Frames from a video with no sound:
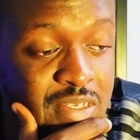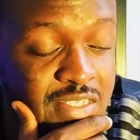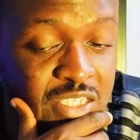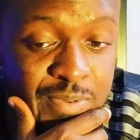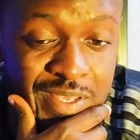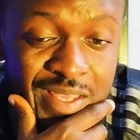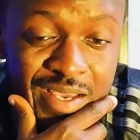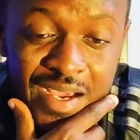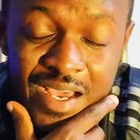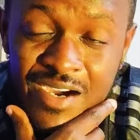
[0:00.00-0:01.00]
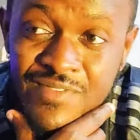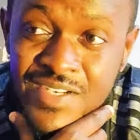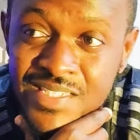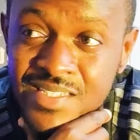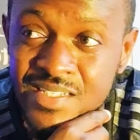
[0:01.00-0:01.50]
honestly speaking, Kai
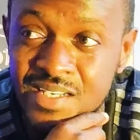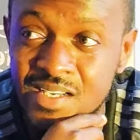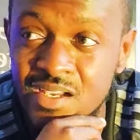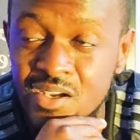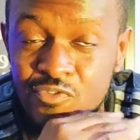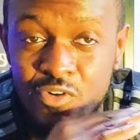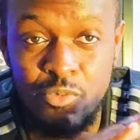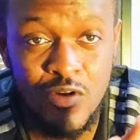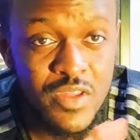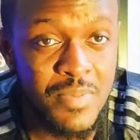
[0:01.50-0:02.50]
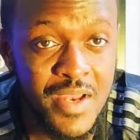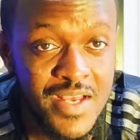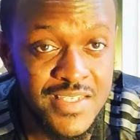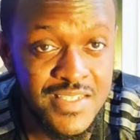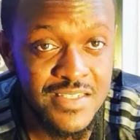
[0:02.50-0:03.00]
Havertz, from all the
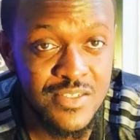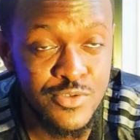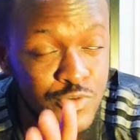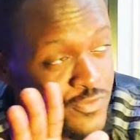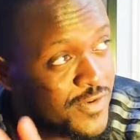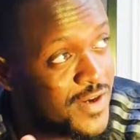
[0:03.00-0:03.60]
players so